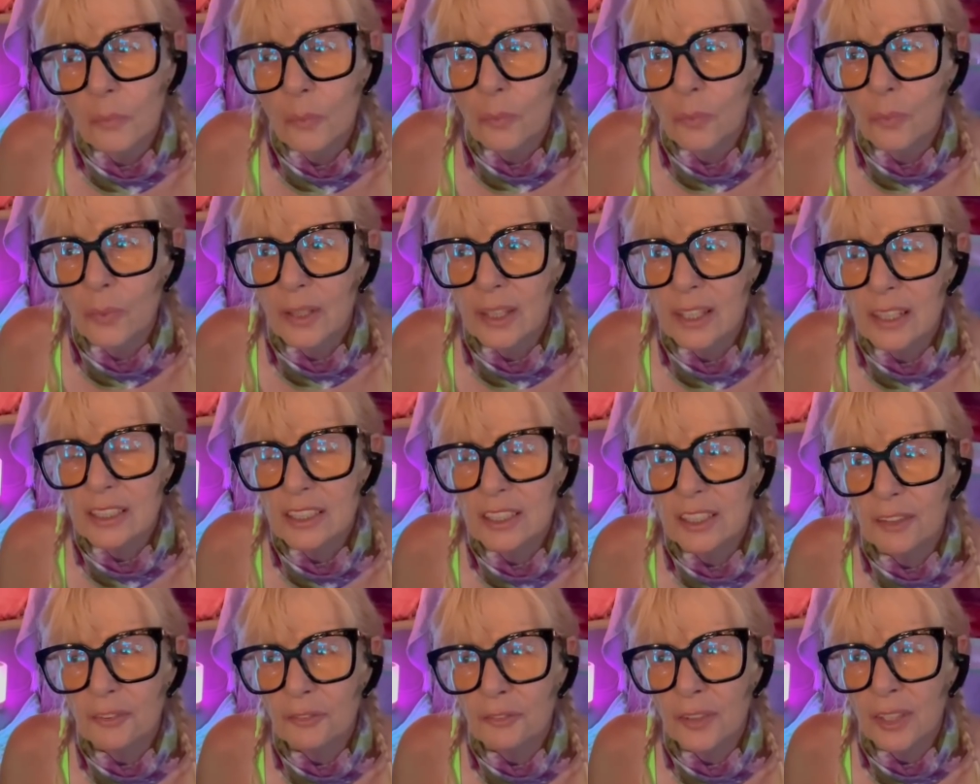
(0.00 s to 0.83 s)
with a
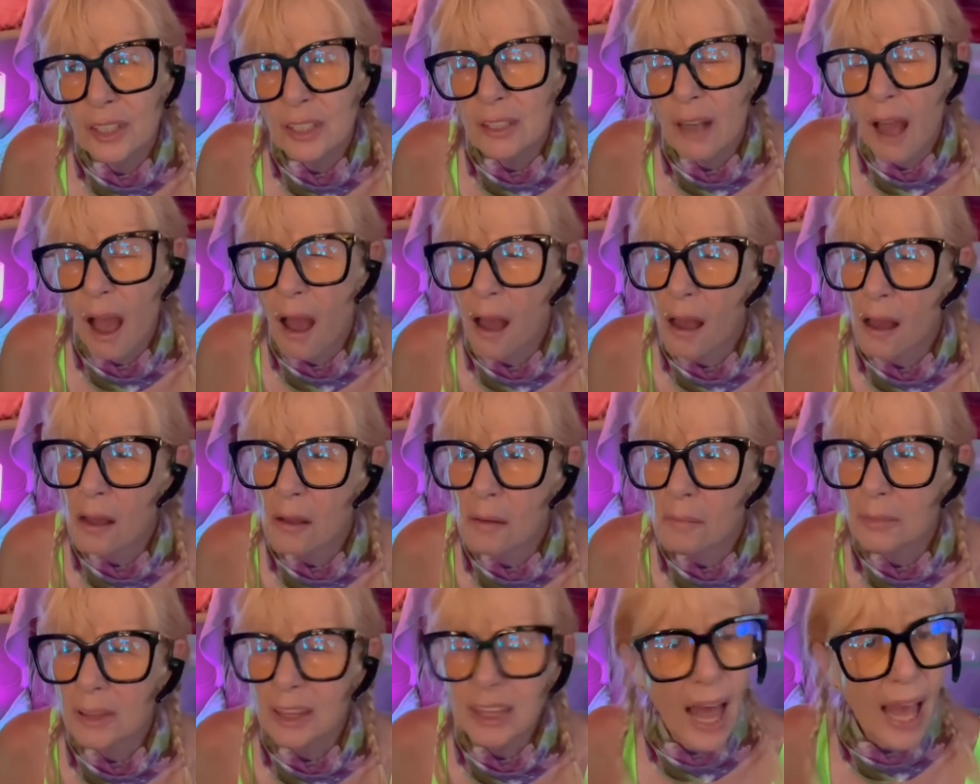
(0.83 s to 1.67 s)
different
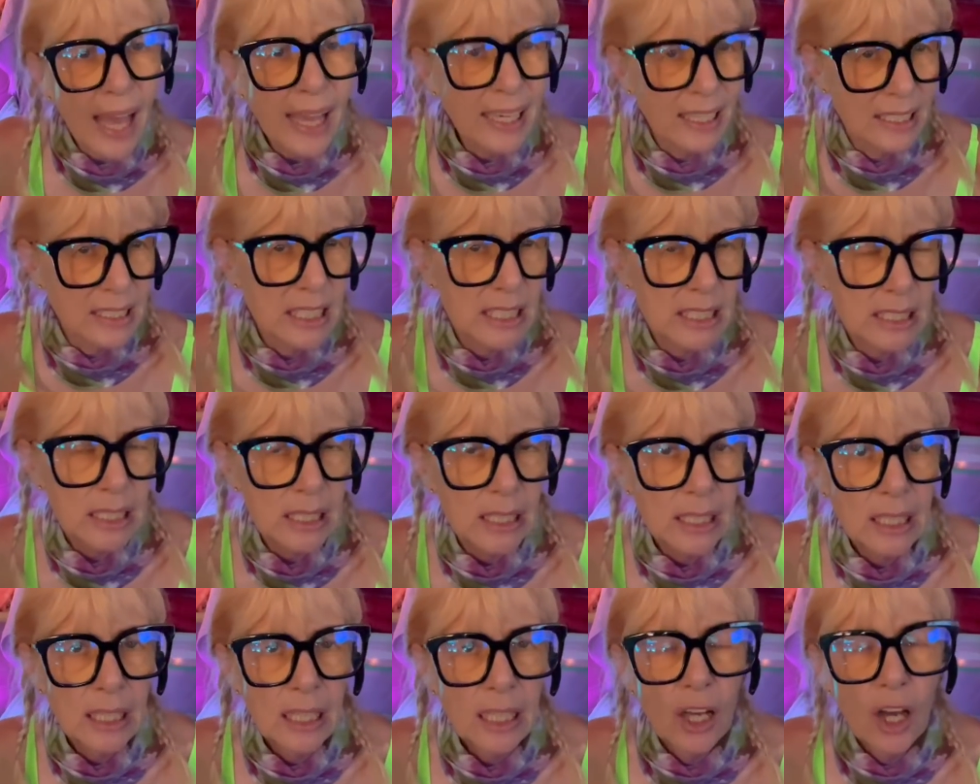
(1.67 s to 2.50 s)
um, light,
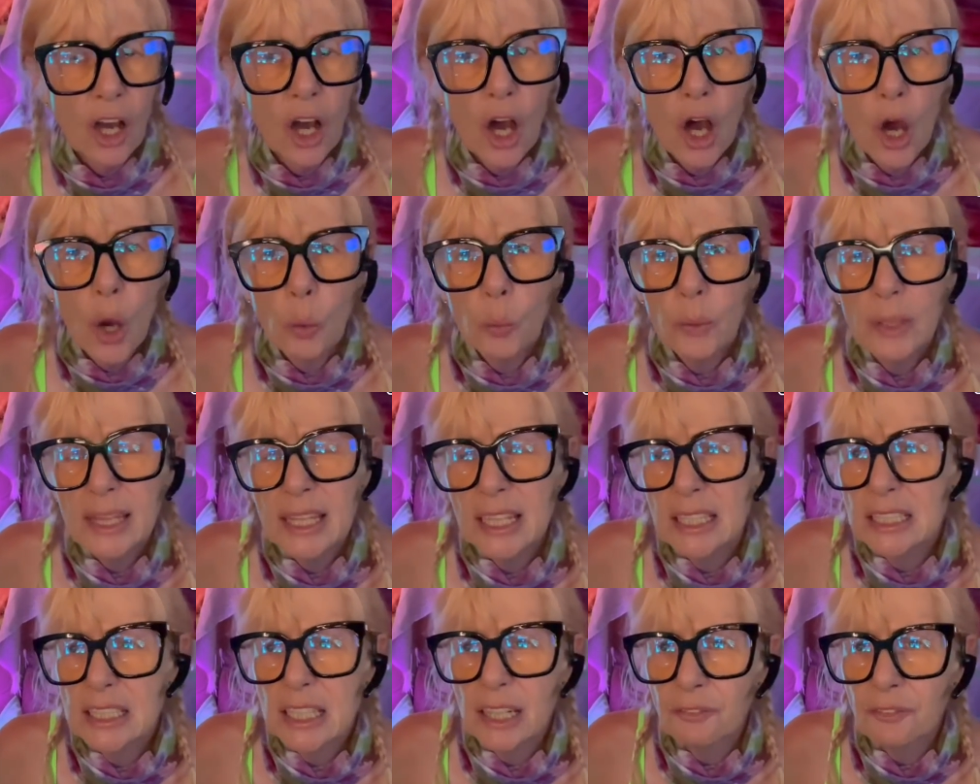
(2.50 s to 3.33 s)
with
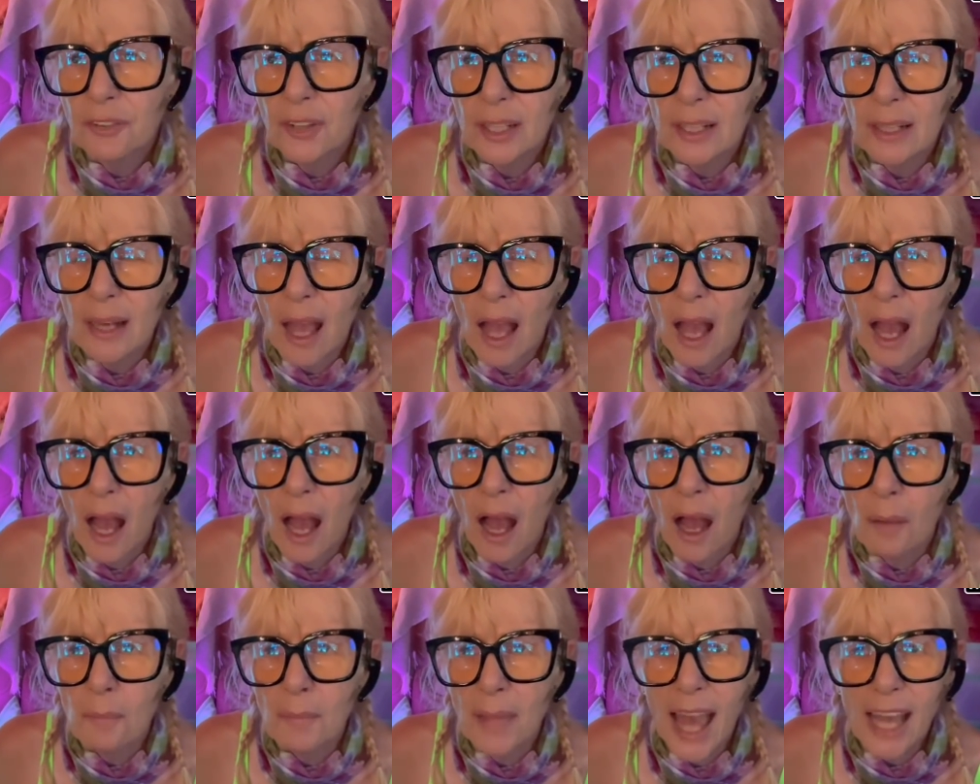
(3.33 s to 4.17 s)
a different
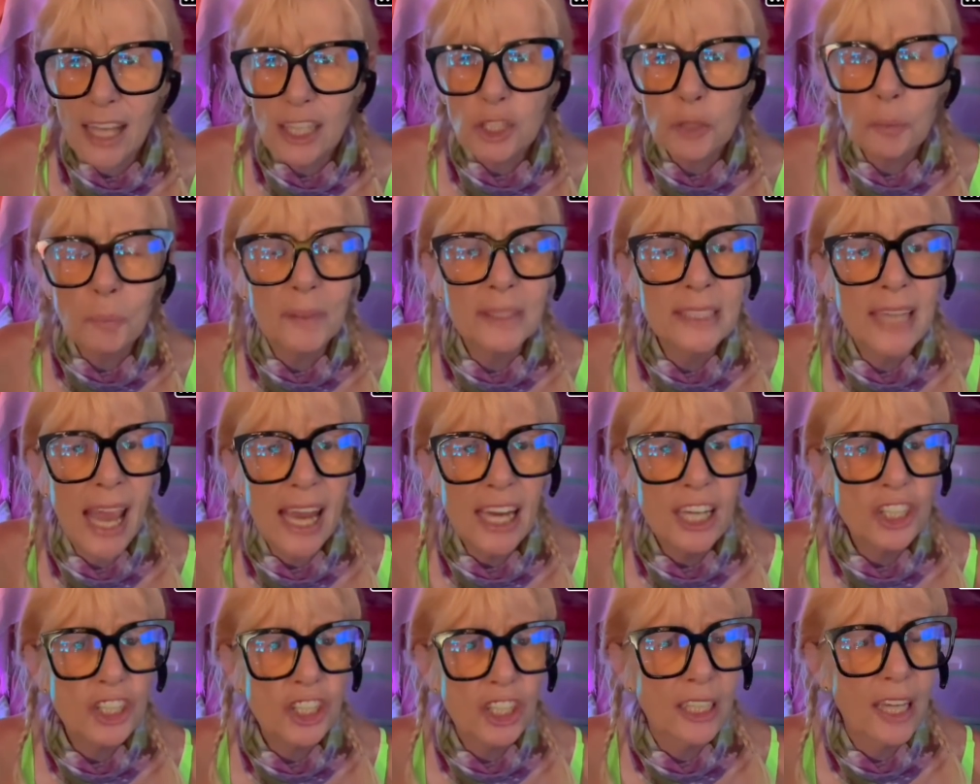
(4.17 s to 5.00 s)
um,
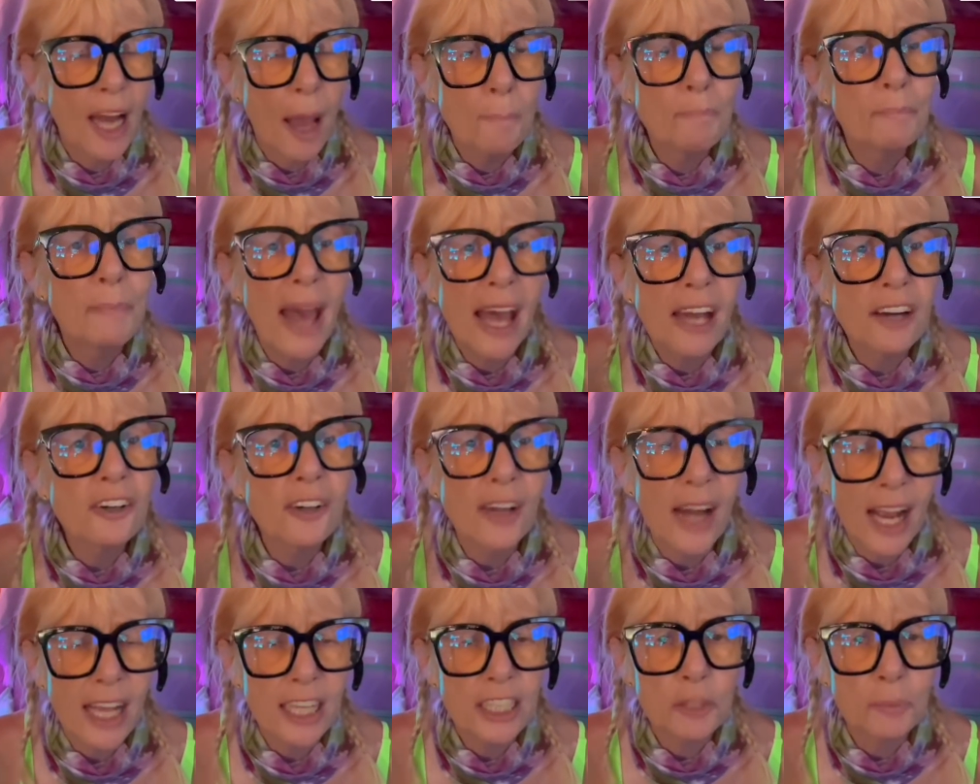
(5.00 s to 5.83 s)
explanation, a
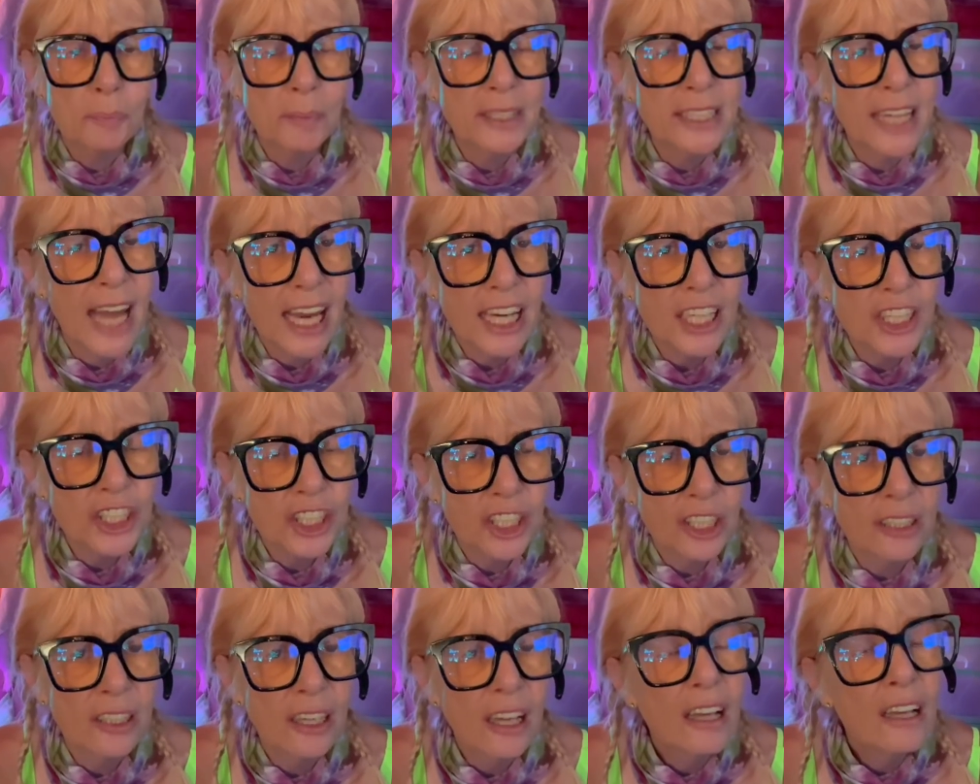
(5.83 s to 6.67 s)
better
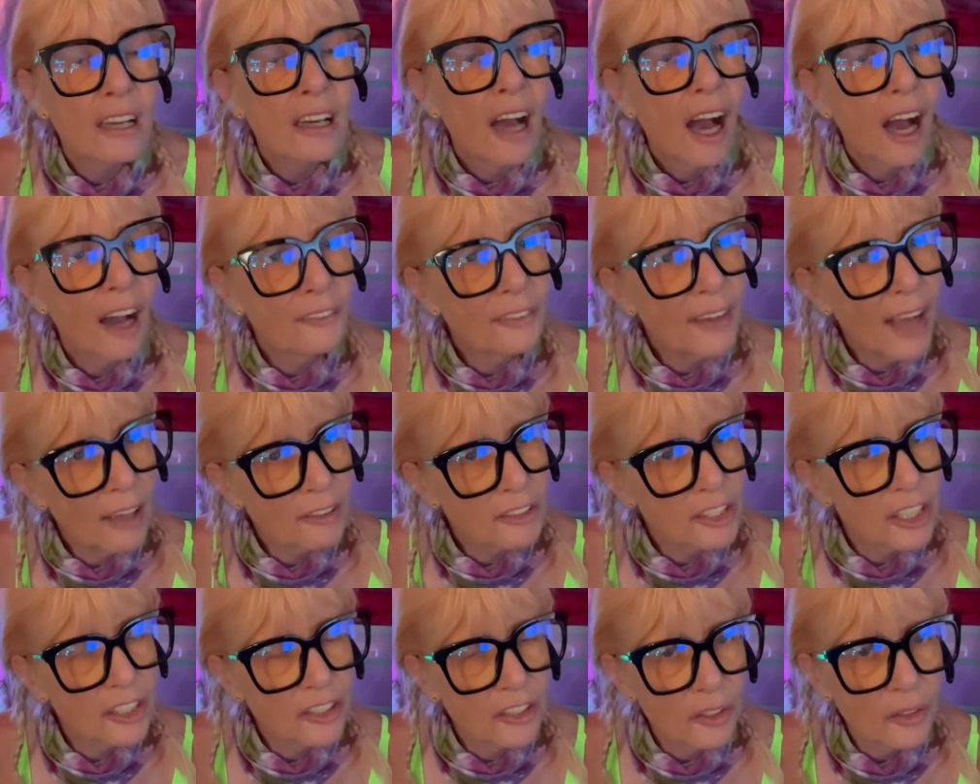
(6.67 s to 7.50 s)
explanation of how
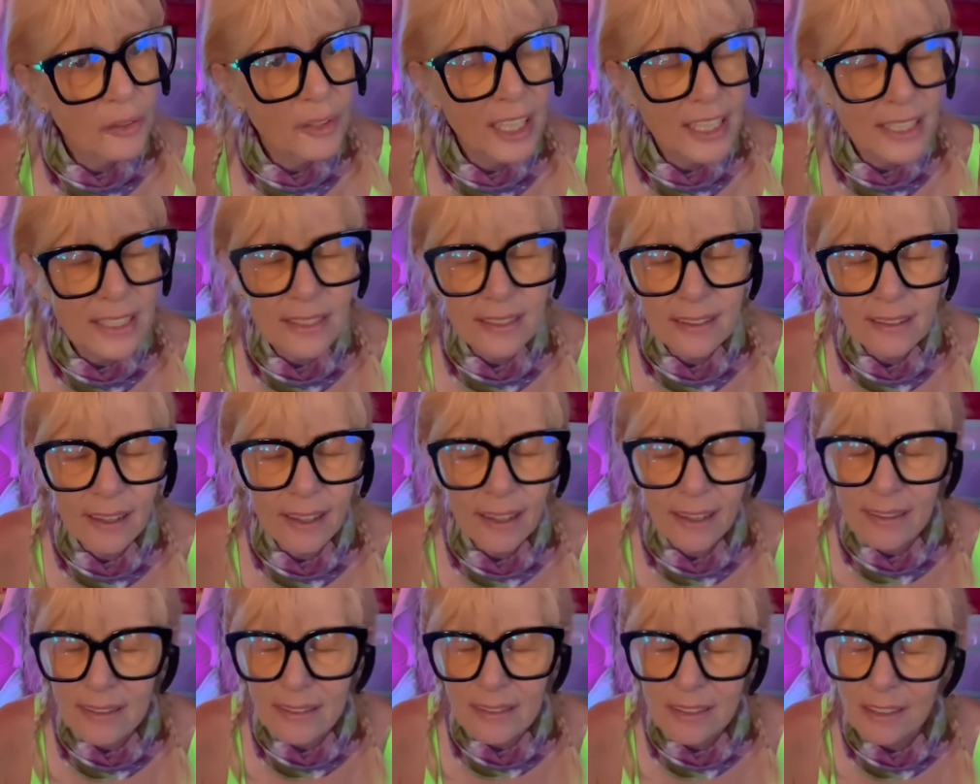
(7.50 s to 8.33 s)
to do these
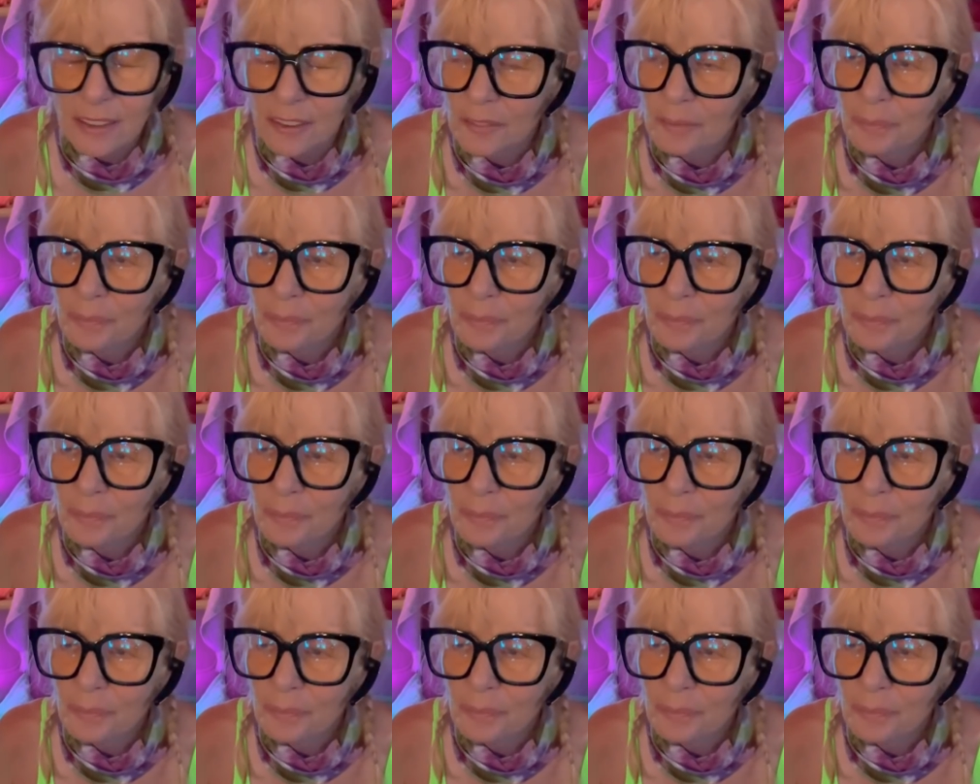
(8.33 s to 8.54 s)
things.